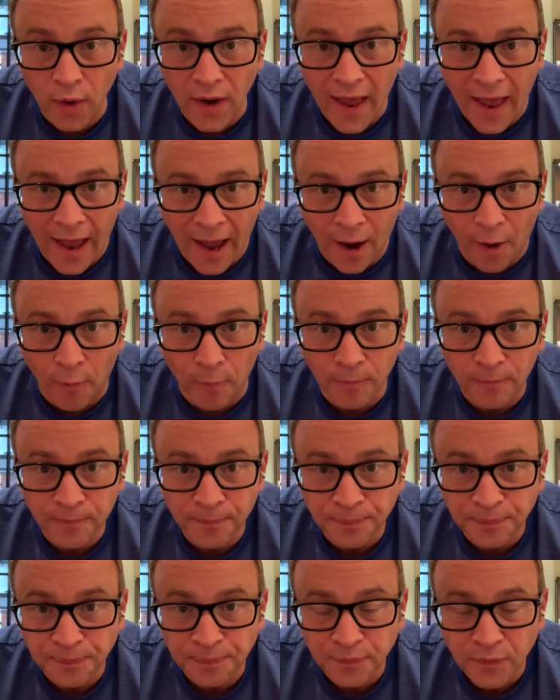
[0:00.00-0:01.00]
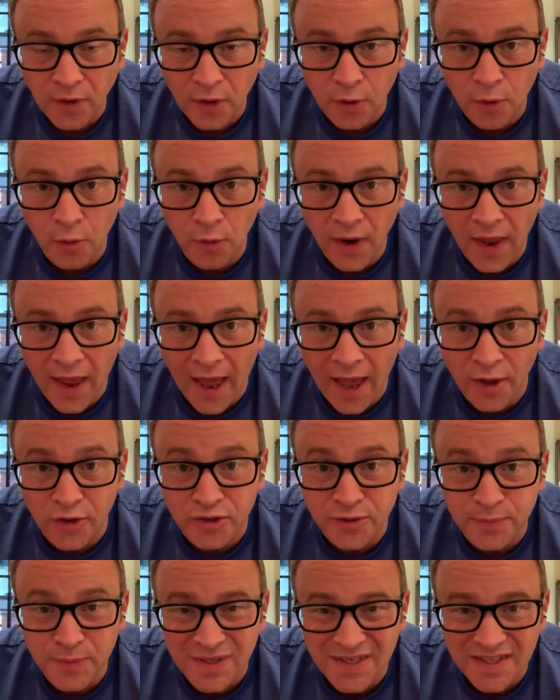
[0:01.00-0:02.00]
it out. Call it out
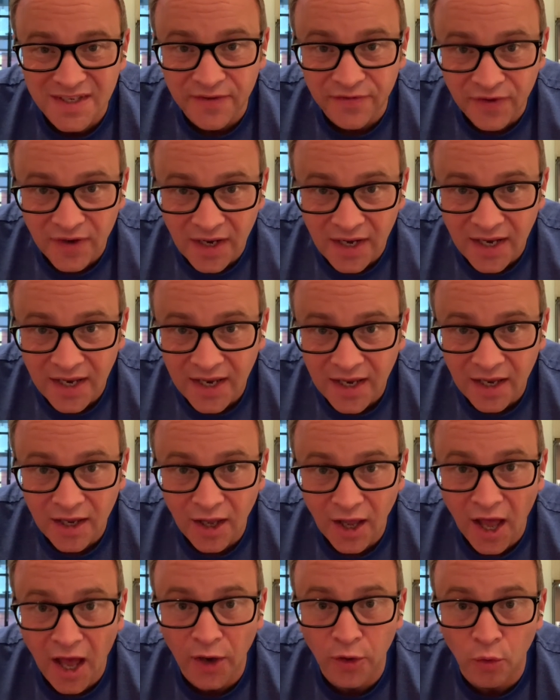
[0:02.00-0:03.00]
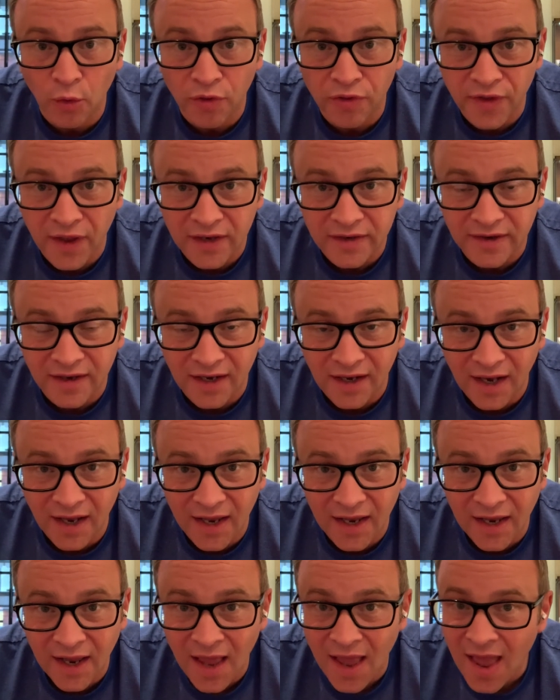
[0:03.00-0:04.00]
specifically and
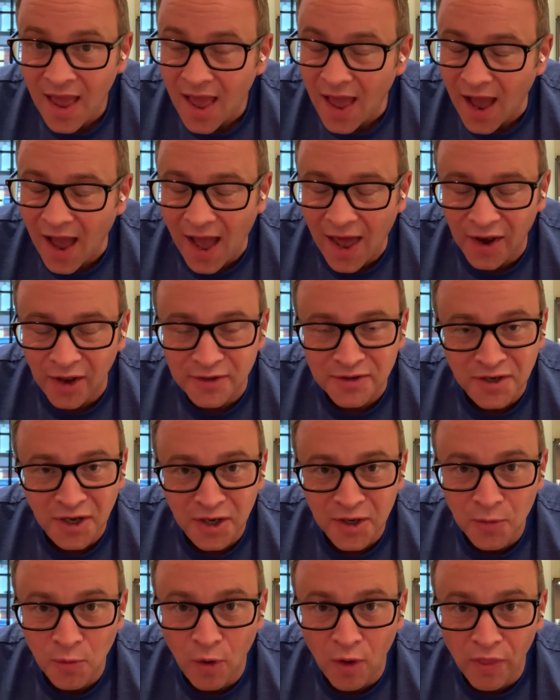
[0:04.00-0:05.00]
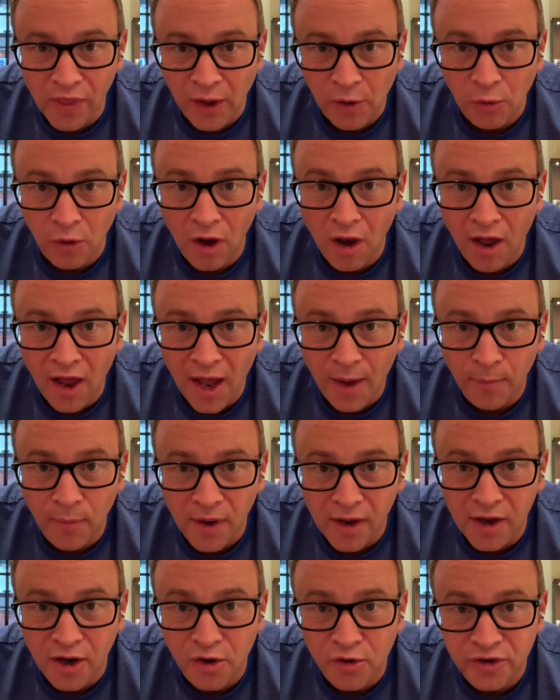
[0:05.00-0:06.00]
authentically. And I tell you what, they'll light up
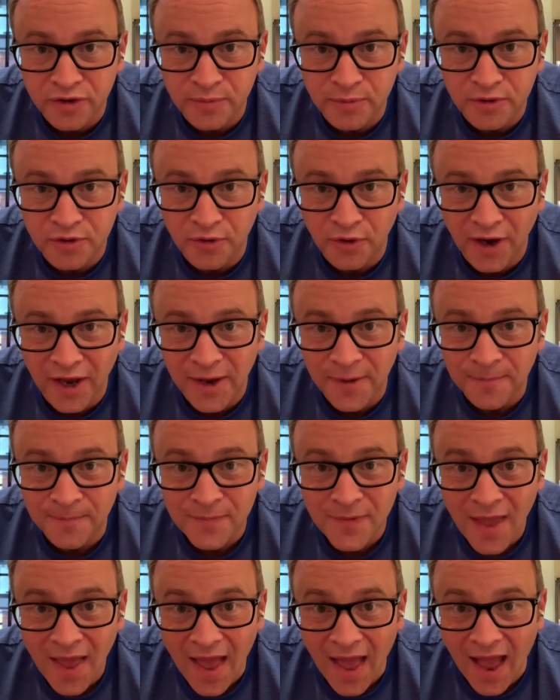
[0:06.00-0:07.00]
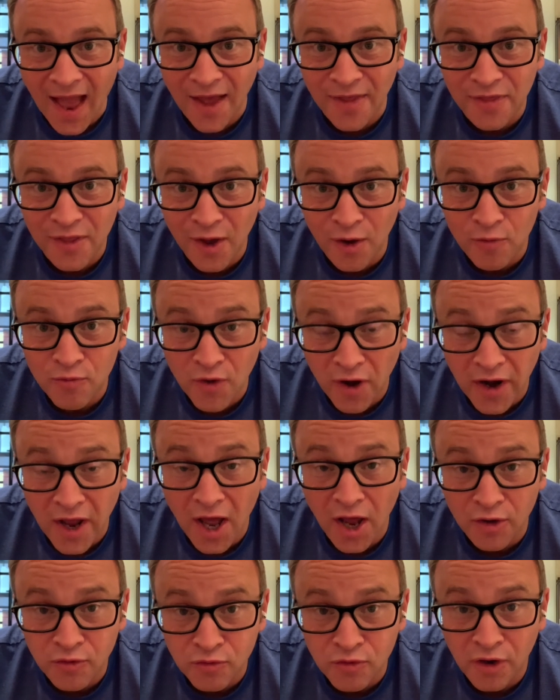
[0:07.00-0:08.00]
like a Christmas tree, and they'll run
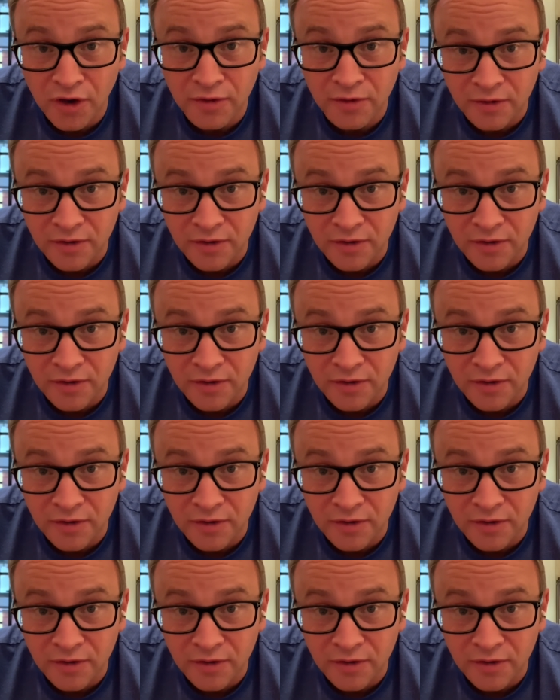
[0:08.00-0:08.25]
100